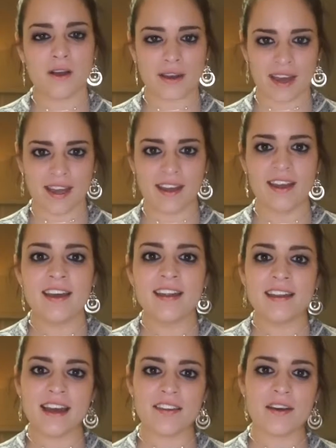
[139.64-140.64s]
Okay,
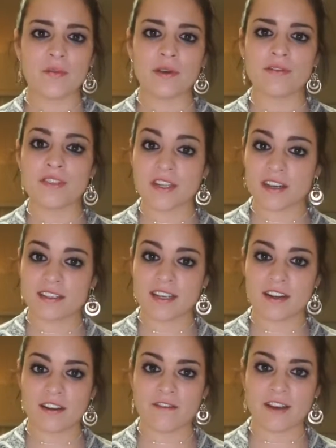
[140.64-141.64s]
now that we've
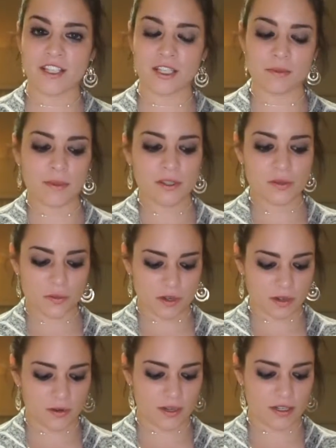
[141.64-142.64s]
sauteed our vegetables, we're
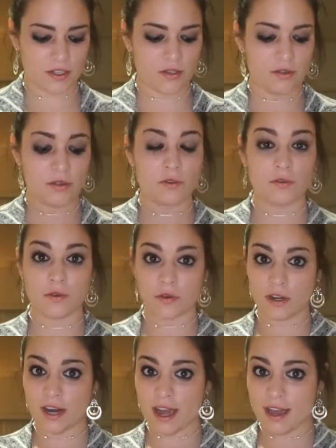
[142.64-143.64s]
going to use
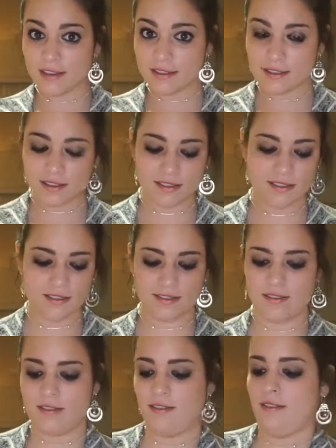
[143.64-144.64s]
4
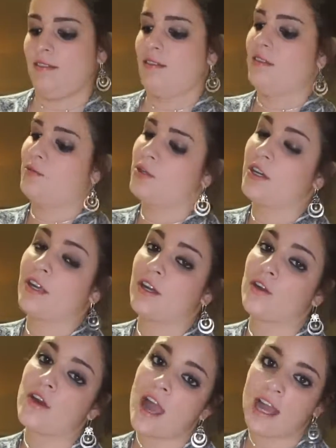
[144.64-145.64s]
eggs. And we're gonna
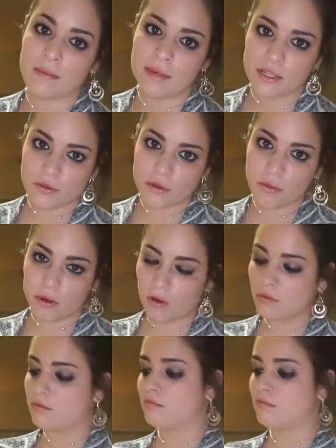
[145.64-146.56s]
crack them into a bowl.